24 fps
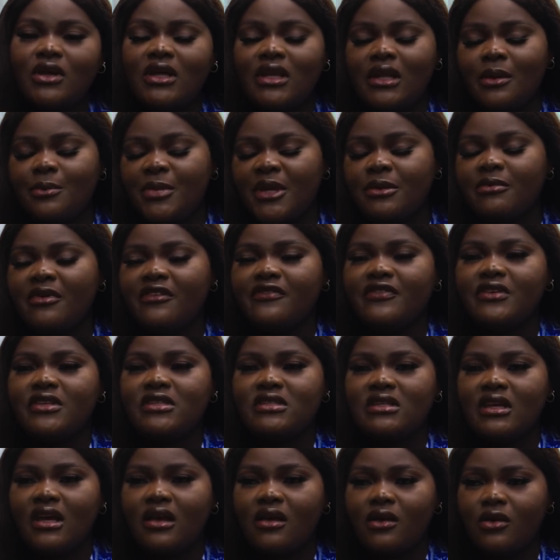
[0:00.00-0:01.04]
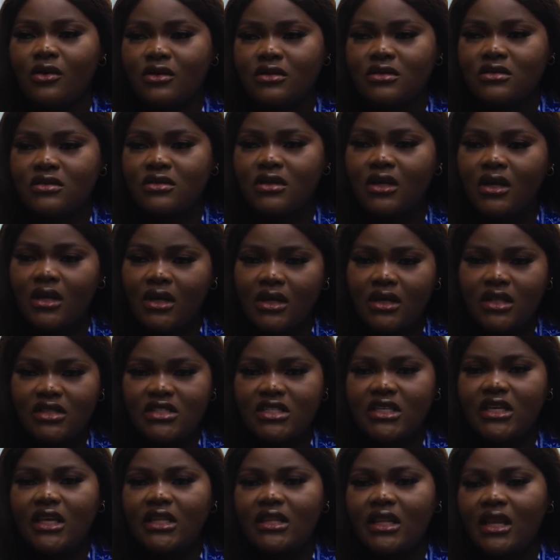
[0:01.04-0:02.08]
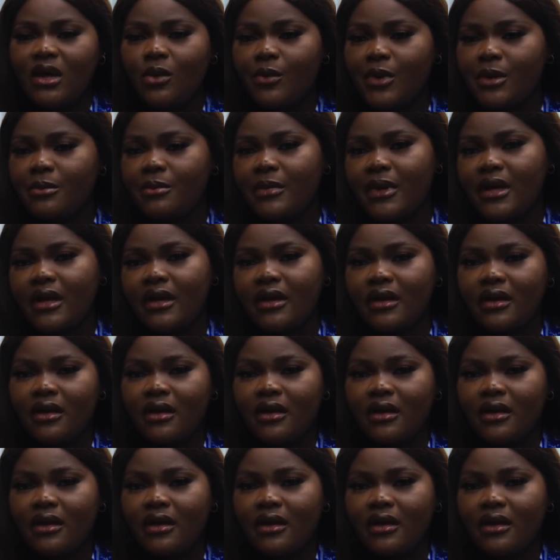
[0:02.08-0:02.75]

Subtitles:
and I paid my visa, I got a ticket, and I went back.